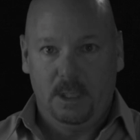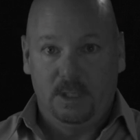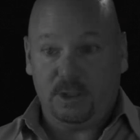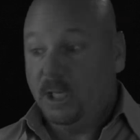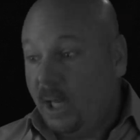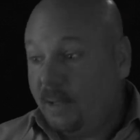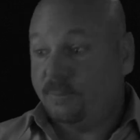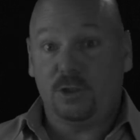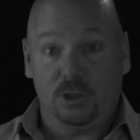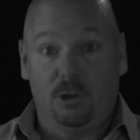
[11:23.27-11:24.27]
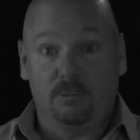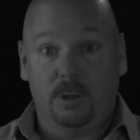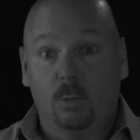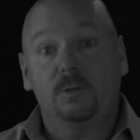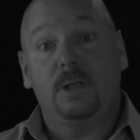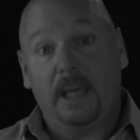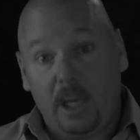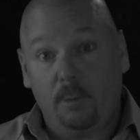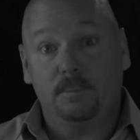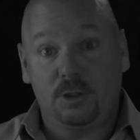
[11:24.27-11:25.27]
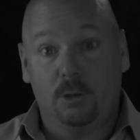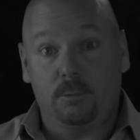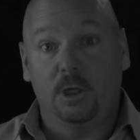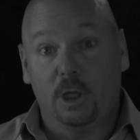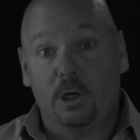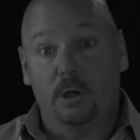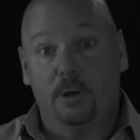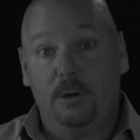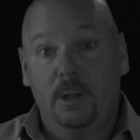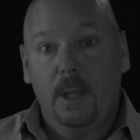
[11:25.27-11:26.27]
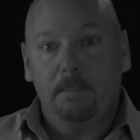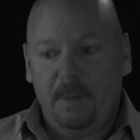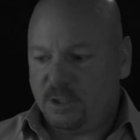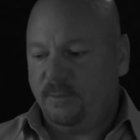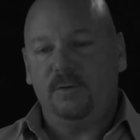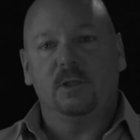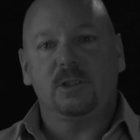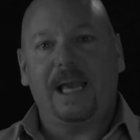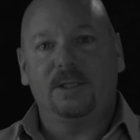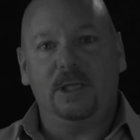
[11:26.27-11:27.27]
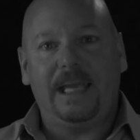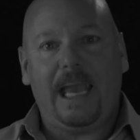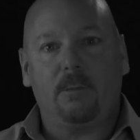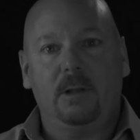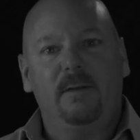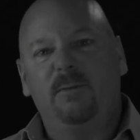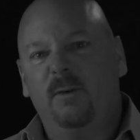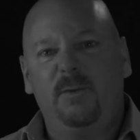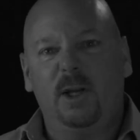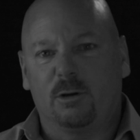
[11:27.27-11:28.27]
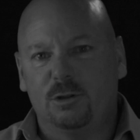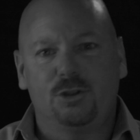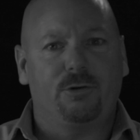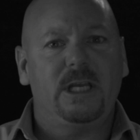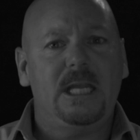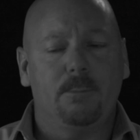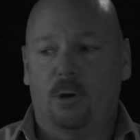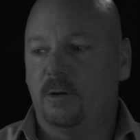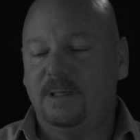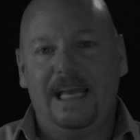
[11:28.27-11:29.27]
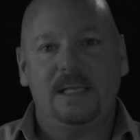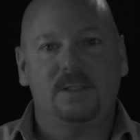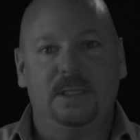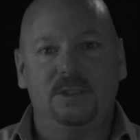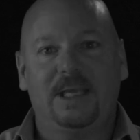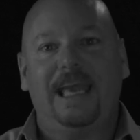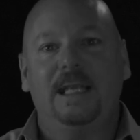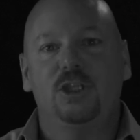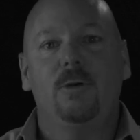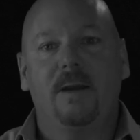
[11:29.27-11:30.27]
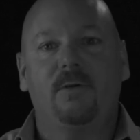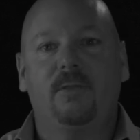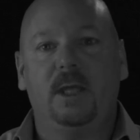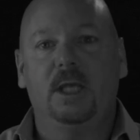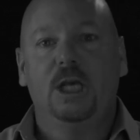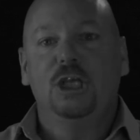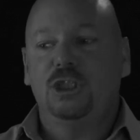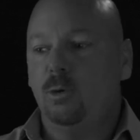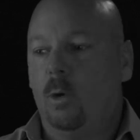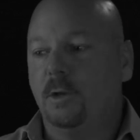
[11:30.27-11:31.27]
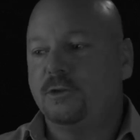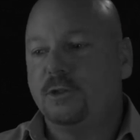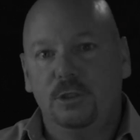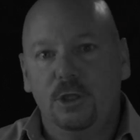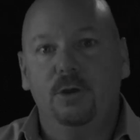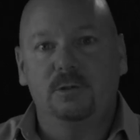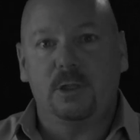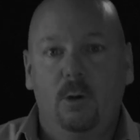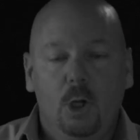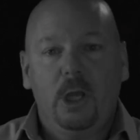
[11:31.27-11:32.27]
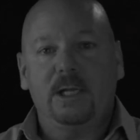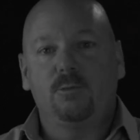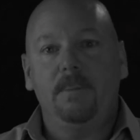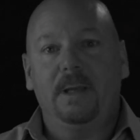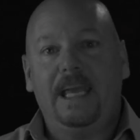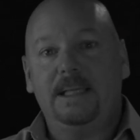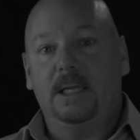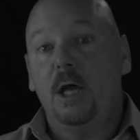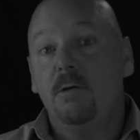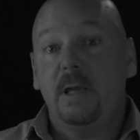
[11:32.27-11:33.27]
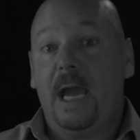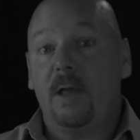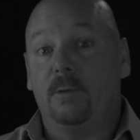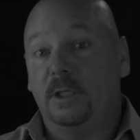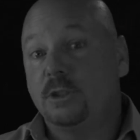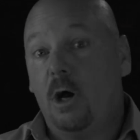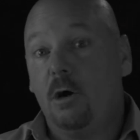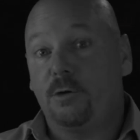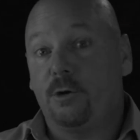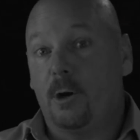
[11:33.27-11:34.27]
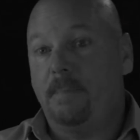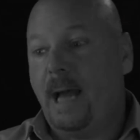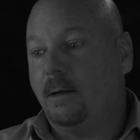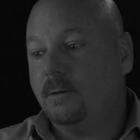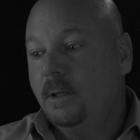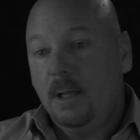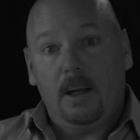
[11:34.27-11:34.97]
She loves children, wants to help children learn, but she feels like she can't really fulfill her dream or her destiny. She can't do everything she wants to do. So as we began to know Catherine and talk to her about